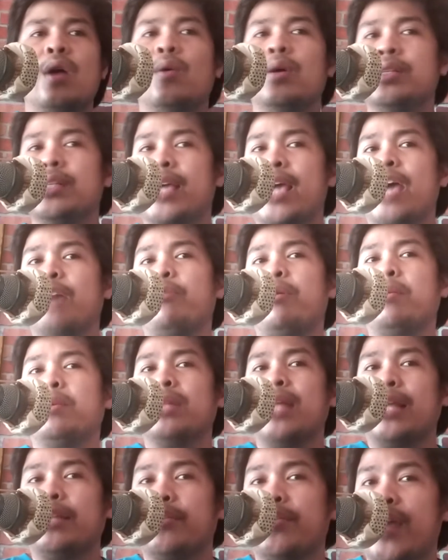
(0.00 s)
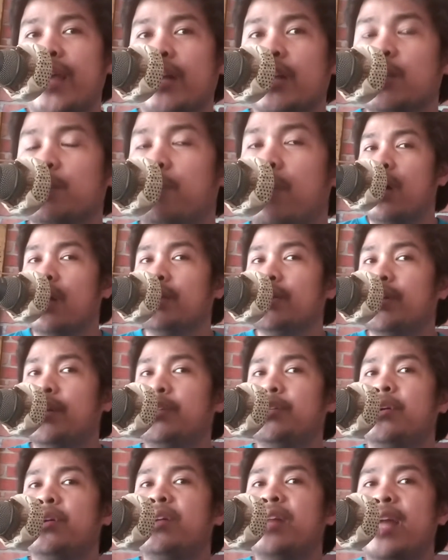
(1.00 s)
Once again, we would like to thank our
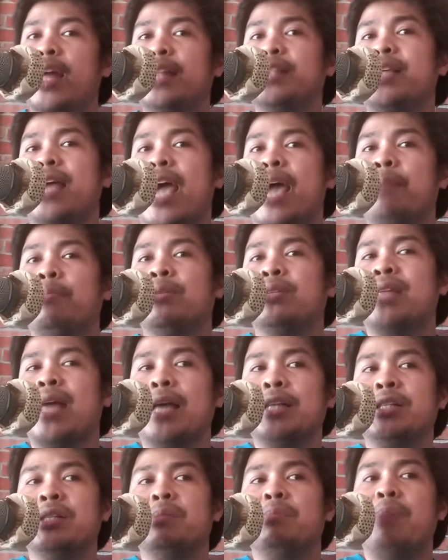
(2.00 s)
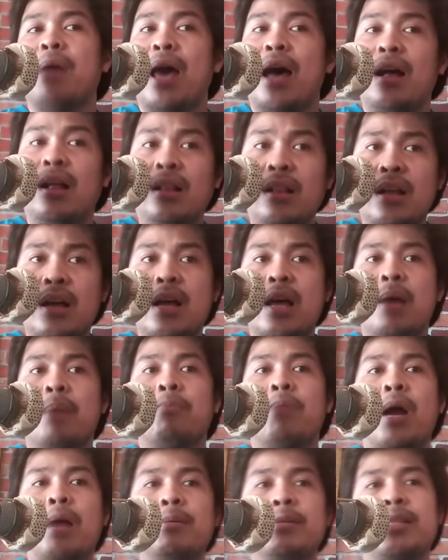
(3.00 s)
sponsors, Your Needs and Protection Pal,
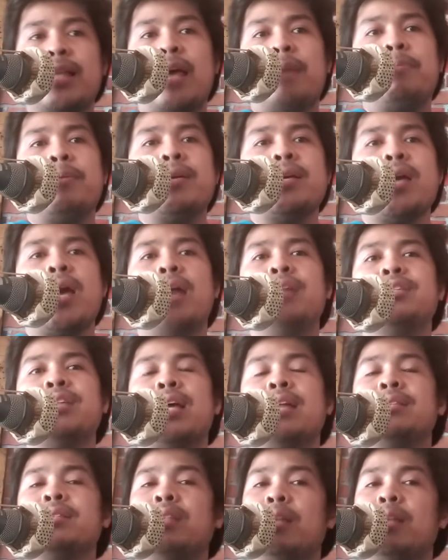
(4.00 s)
Promised Land PH, and